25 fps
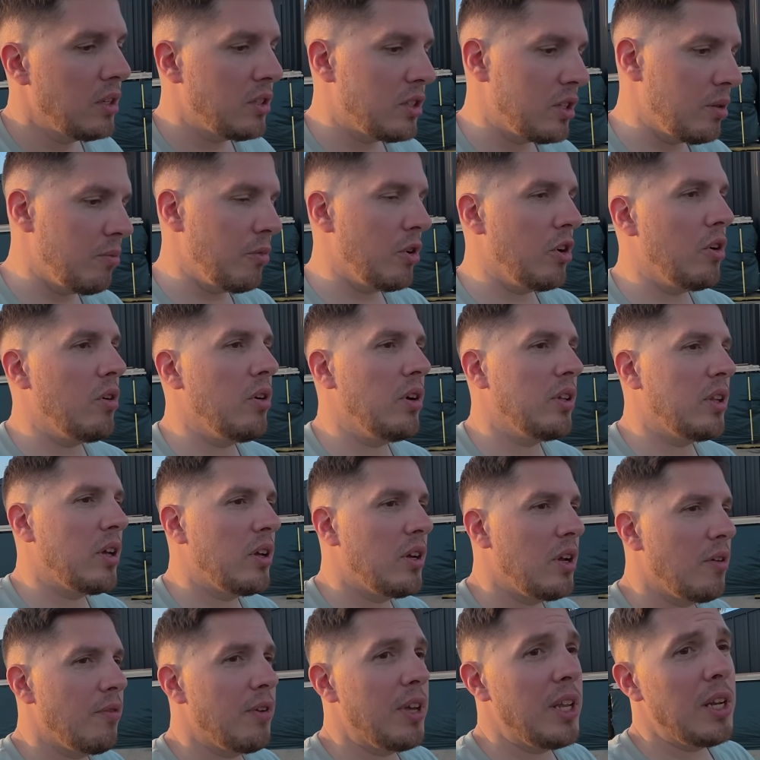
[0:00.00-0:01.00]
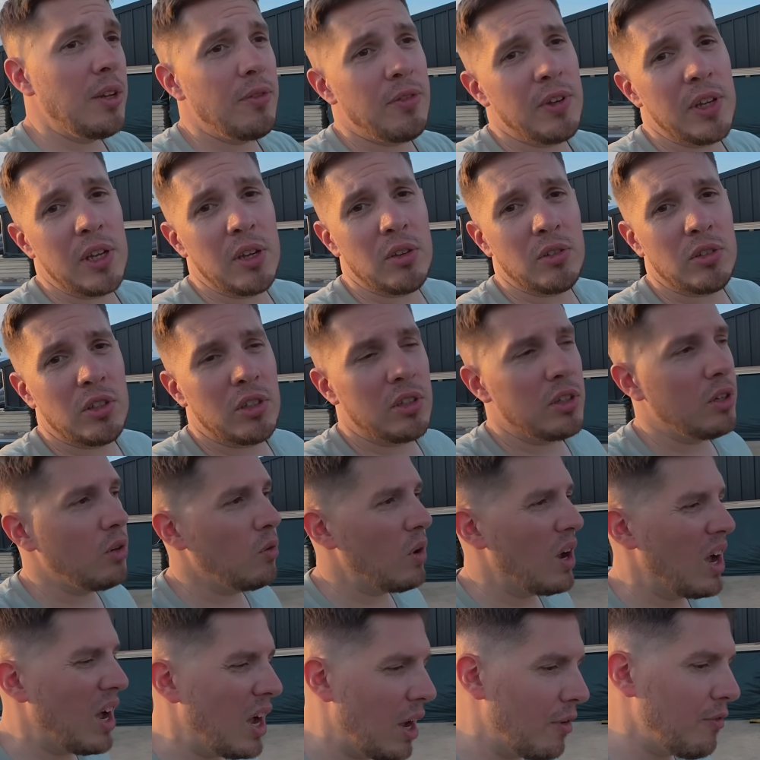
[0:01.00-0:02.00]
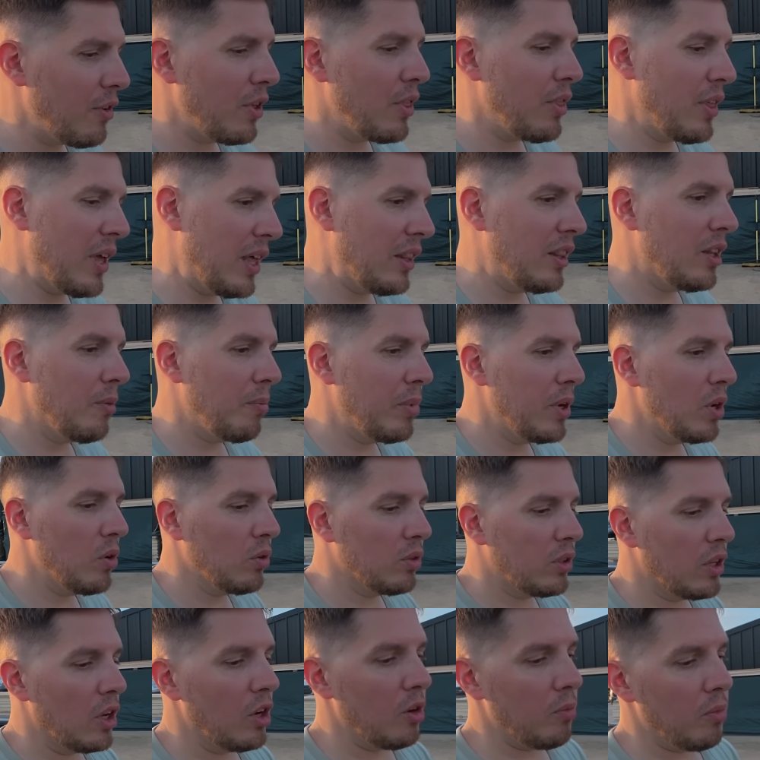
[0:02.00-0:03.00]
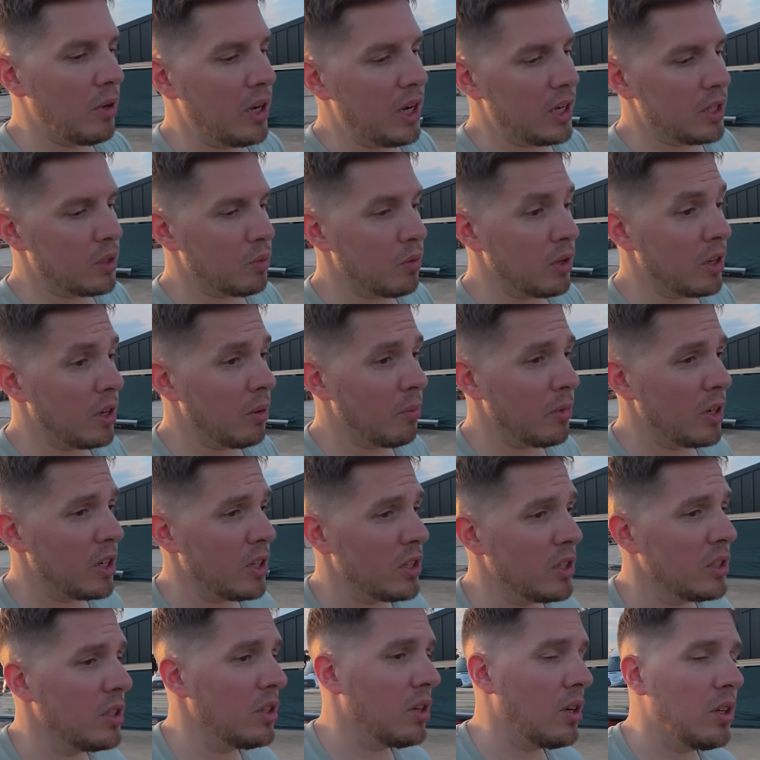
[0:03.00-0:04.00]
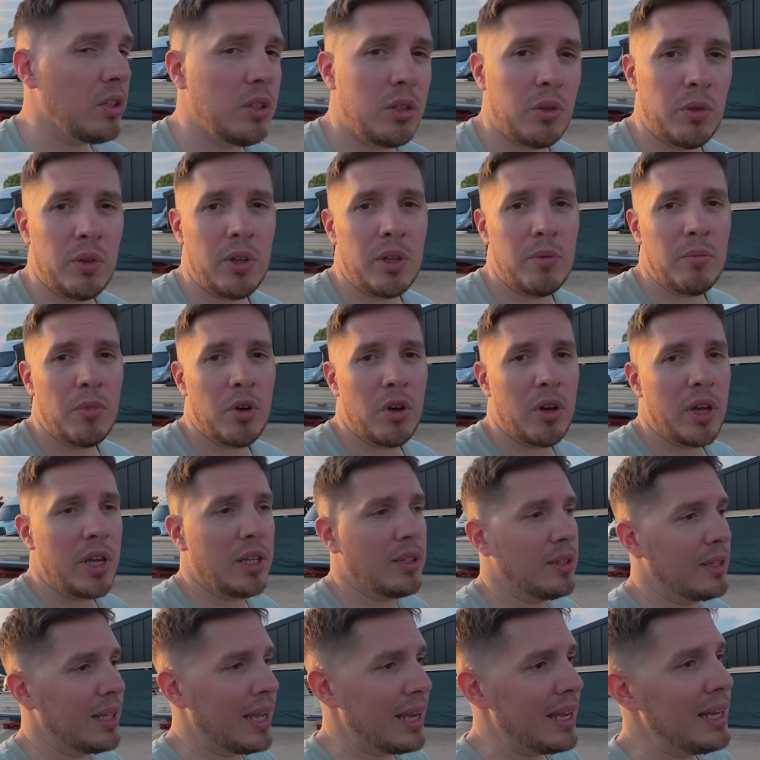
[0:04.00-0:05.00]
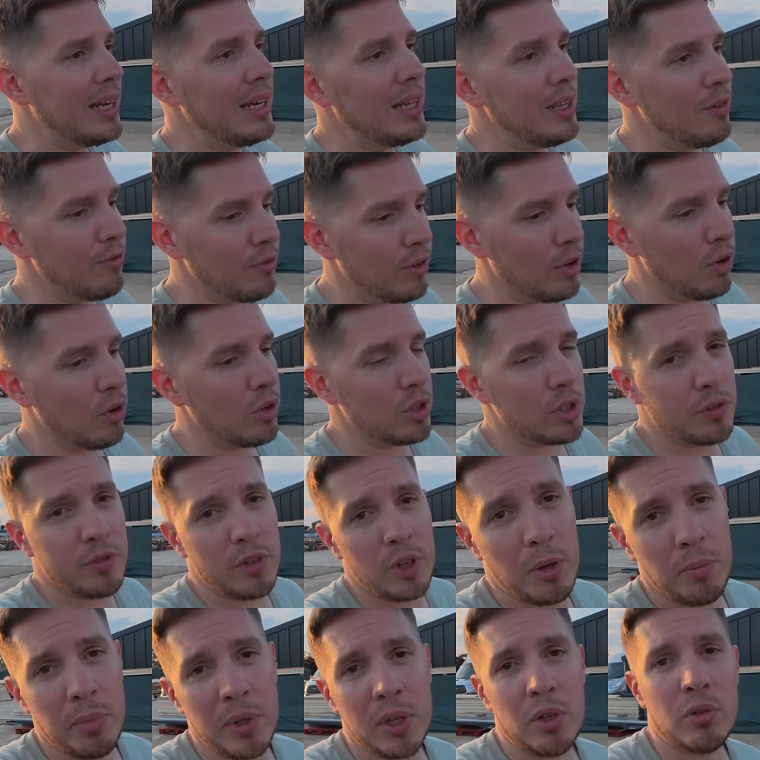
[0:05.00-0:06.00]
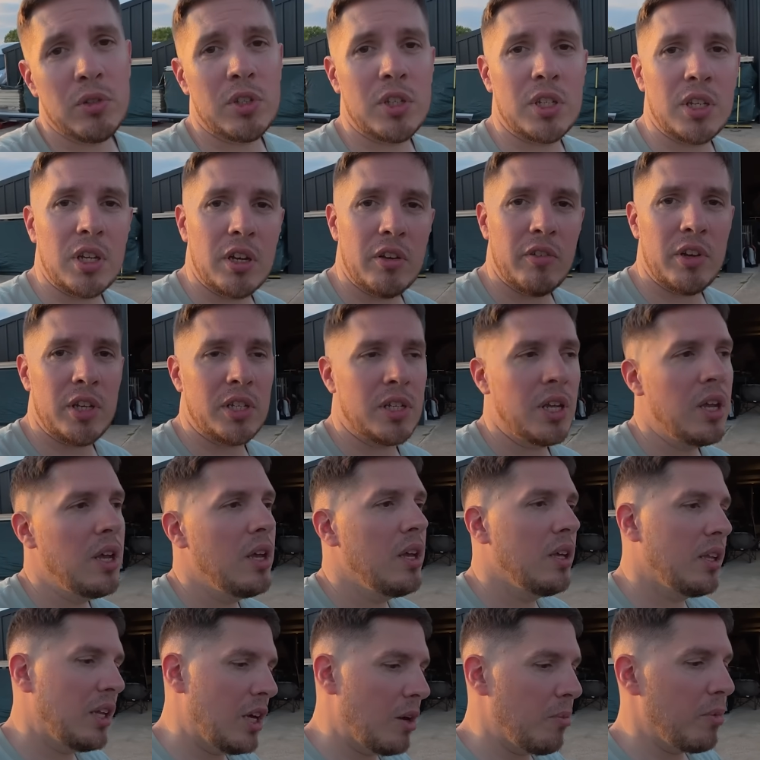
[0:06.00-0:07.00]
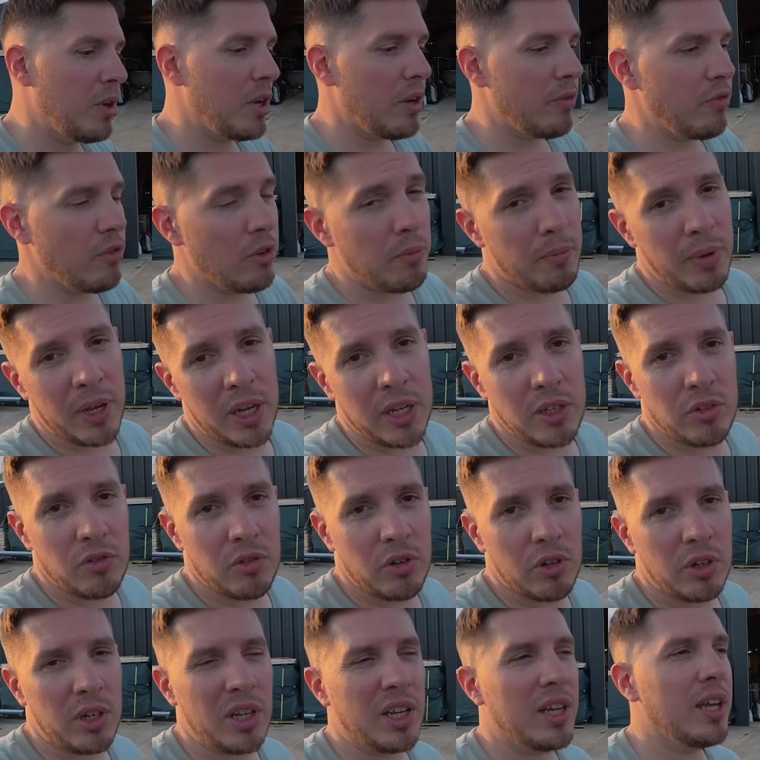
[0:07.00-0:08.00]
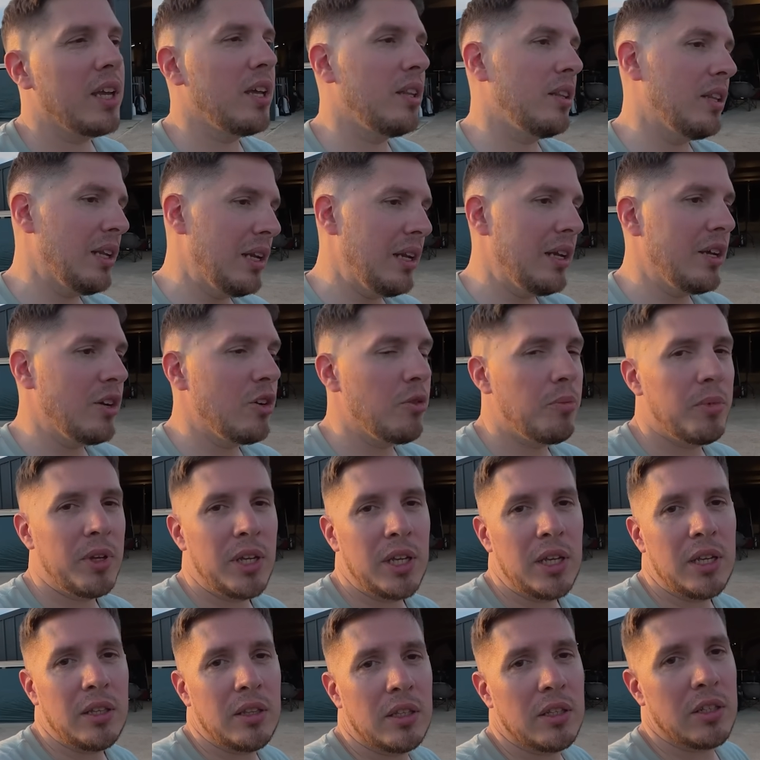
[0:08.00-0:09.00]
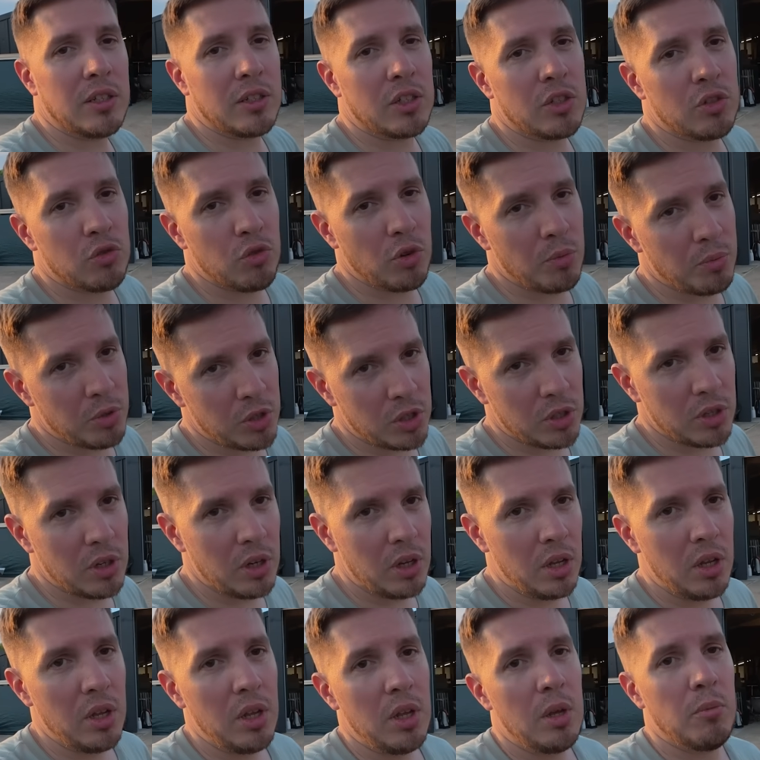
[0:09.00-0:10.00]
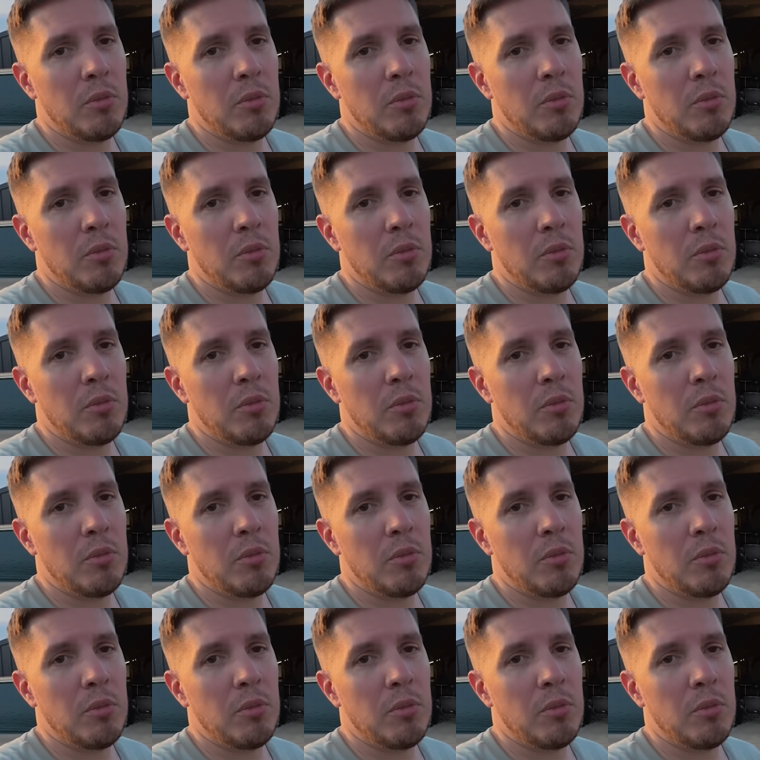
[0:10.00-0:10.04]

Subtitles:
Tomorrow I don't have anything else to do other than the build though, but that's when I'm going to start doing my daily vlogs the build series. That'll be over on Patreon. Again, the link will be in the description.